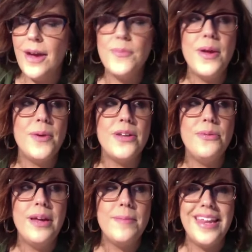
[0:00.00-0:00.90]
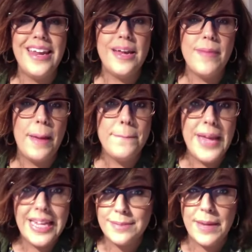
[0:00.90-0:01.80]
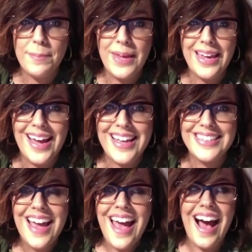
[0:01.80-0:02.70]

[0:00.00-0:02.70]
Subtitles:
and we were doing a meeting in my basement because